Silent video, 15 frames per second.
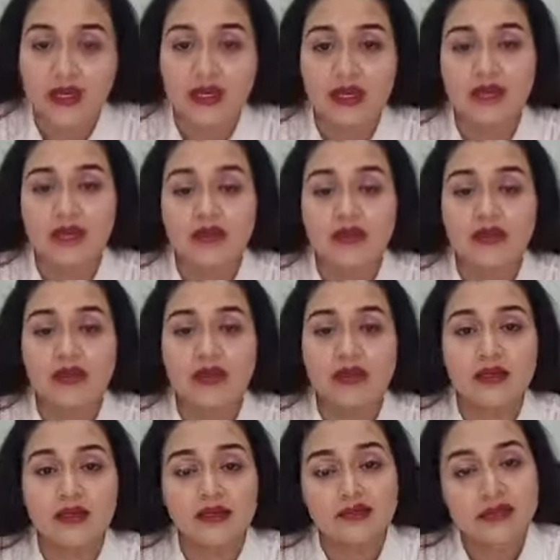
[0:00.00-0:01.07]
And
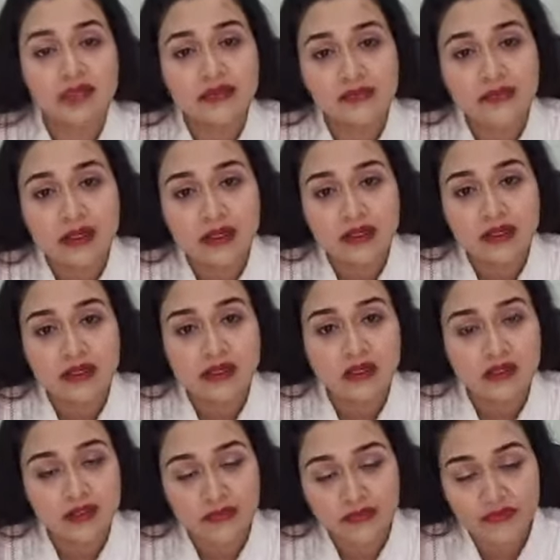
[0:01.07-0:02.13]
even if you
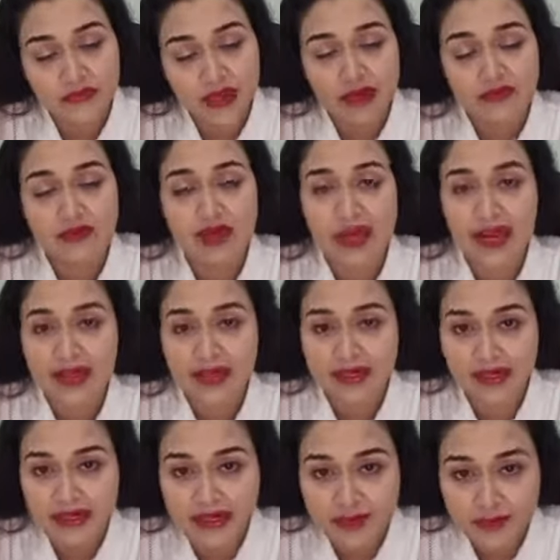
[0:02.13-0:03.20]
have a
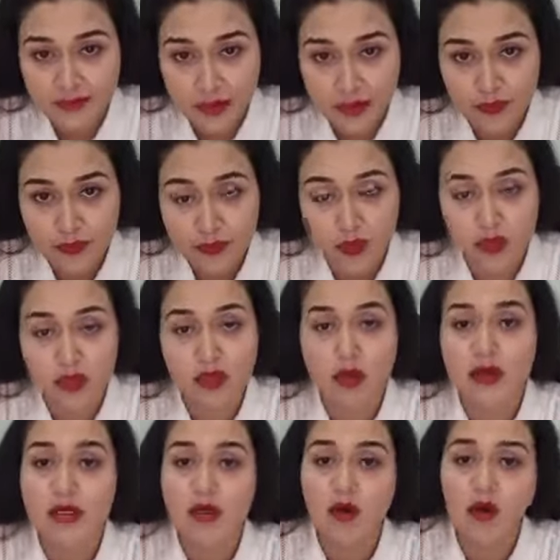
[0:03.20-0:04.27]
acne prone
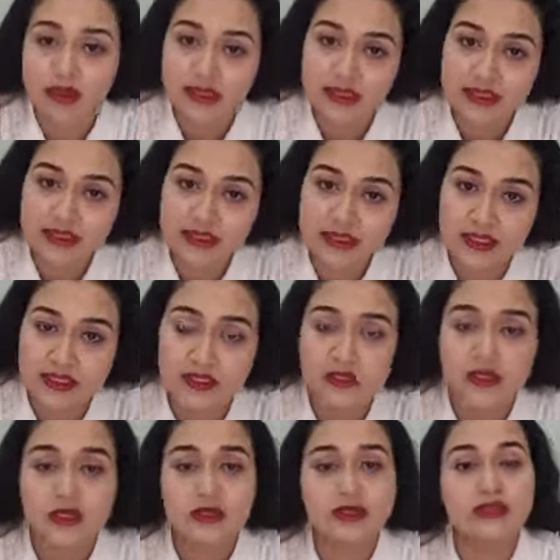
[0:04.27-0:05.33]
or a oily skin,
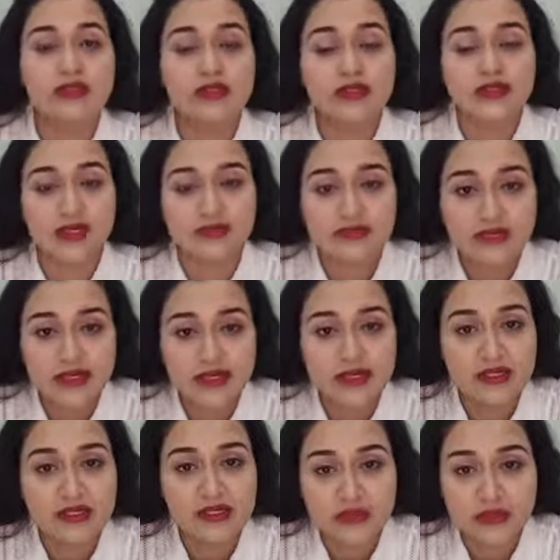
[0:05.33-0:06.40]
you should
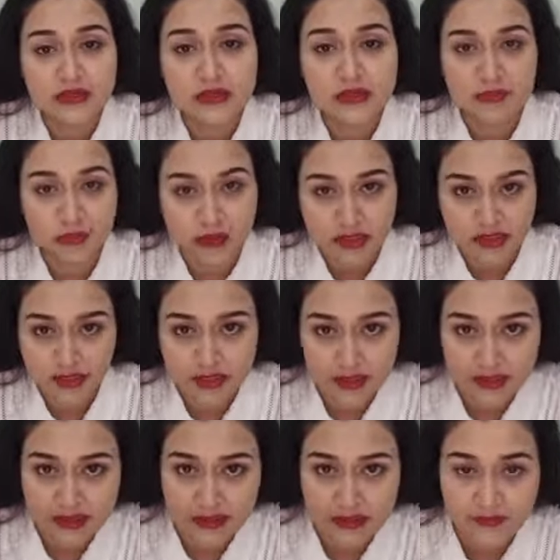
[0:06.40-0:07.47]
definitely use a
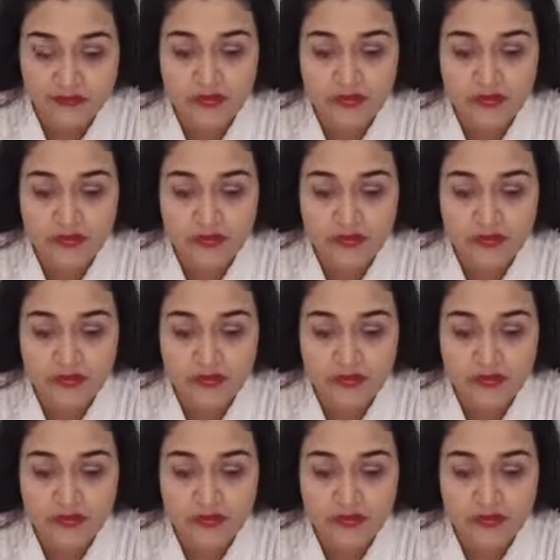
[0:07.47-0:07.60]
moisturizer.